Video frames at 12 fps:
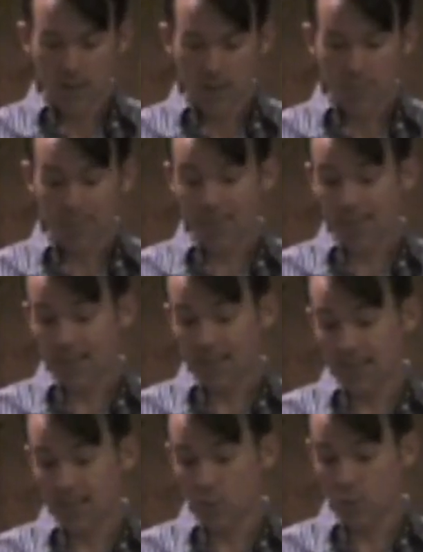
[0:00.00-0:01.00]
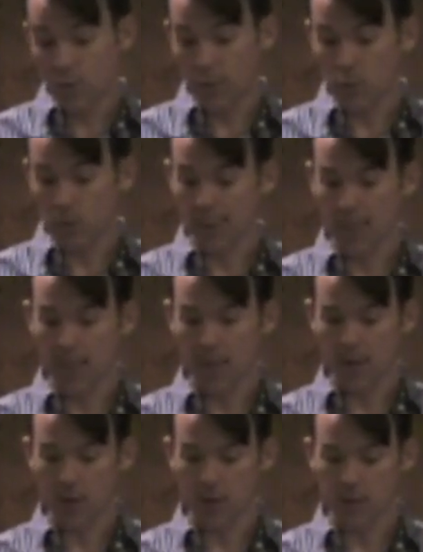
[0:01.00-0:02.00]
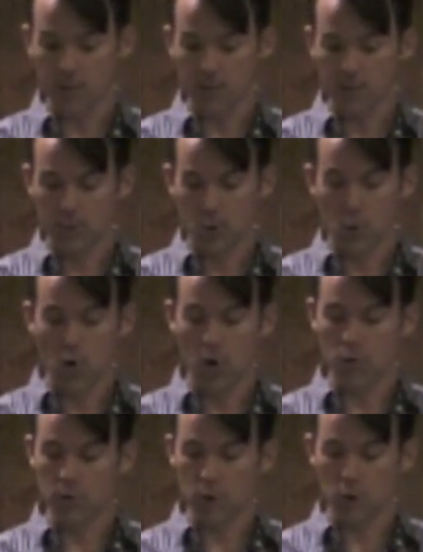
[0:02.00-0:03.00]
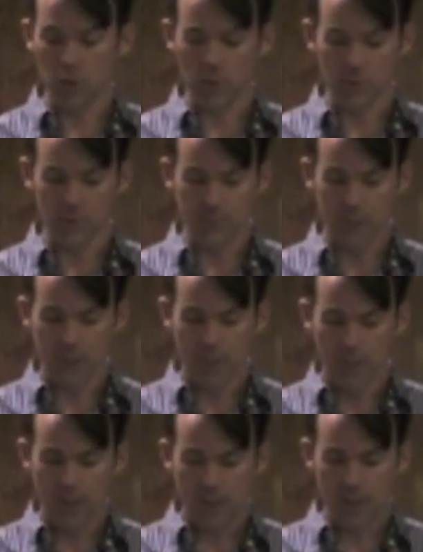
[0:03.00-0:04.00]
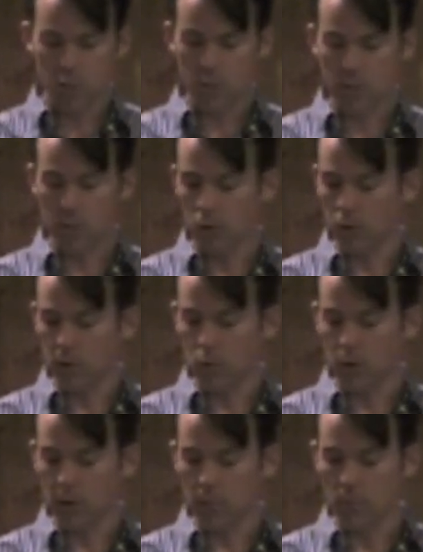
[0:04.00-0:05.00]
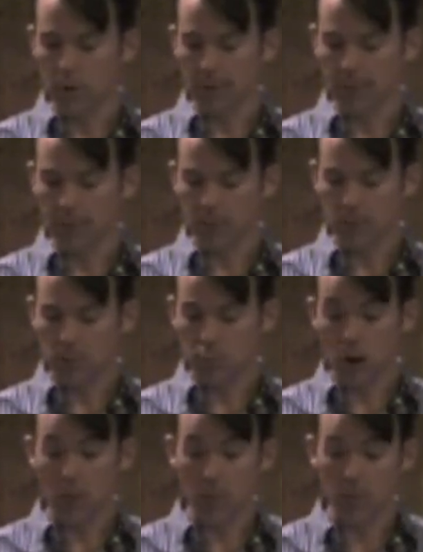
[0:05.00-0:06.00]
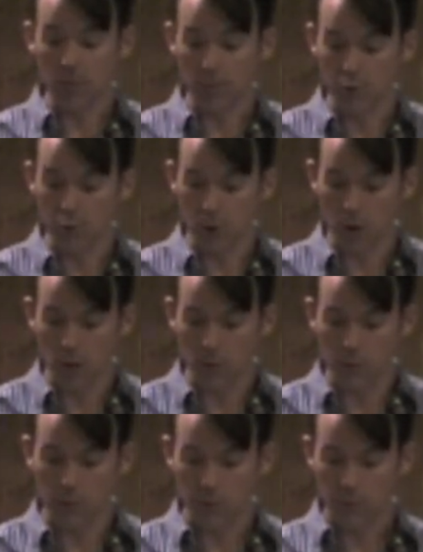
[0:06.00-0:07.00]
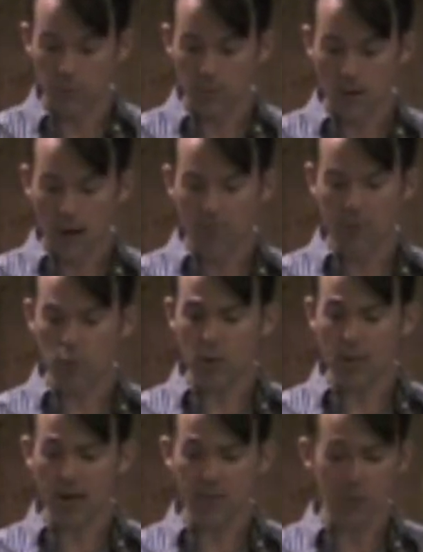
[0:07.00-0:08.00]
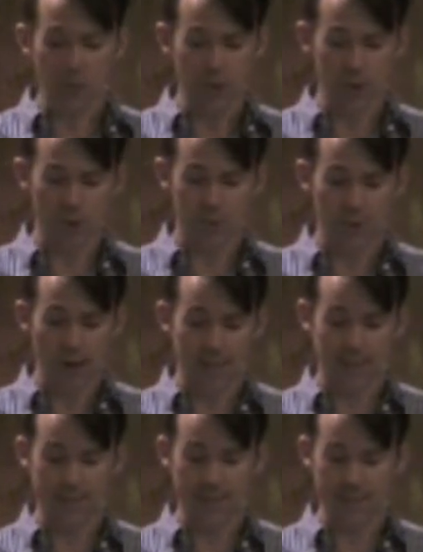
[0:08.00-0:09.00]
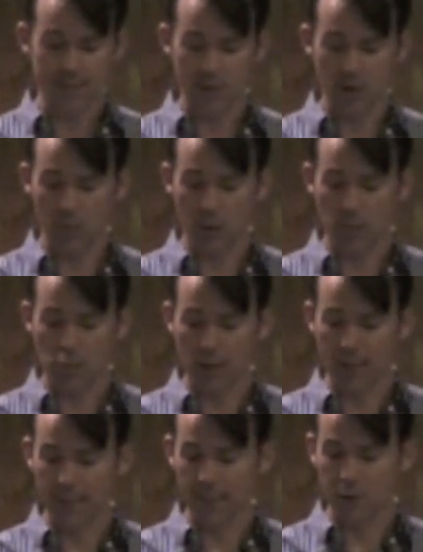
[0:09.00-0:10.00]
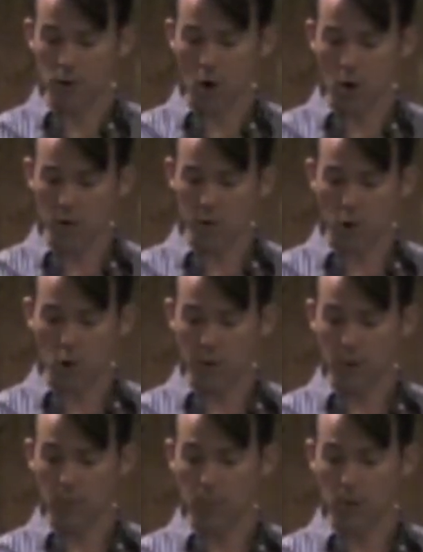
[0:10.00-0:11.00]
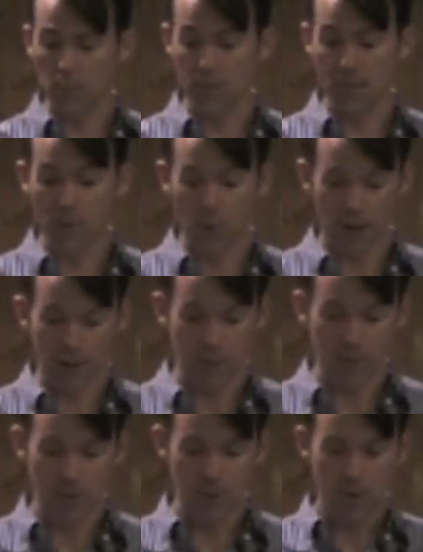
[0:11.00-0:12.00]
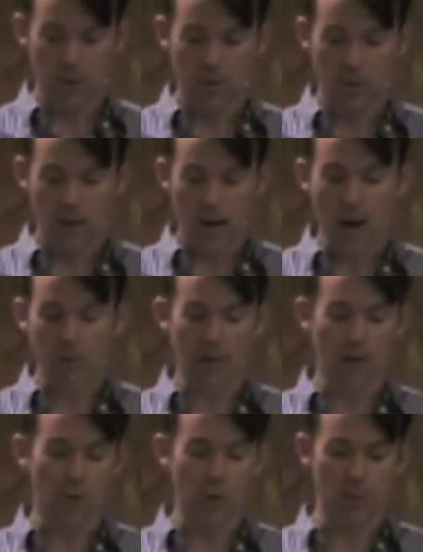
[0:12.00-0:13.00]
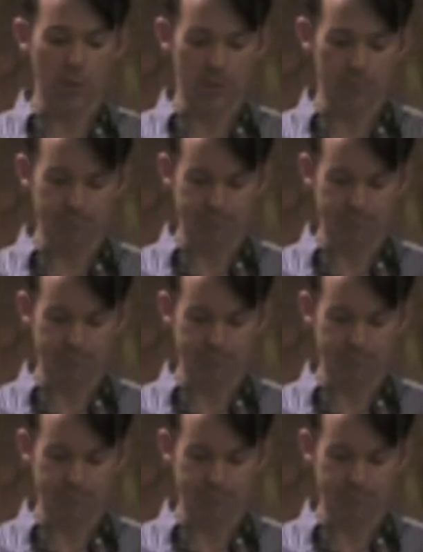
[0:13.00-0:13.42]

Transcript: But then again, they really wouldn't care. The war was over. These people only wanted money, probably for drugs. I mean, what kind of militia finances itself by breaking into cars and holding up clubs anyway? I would outrun them.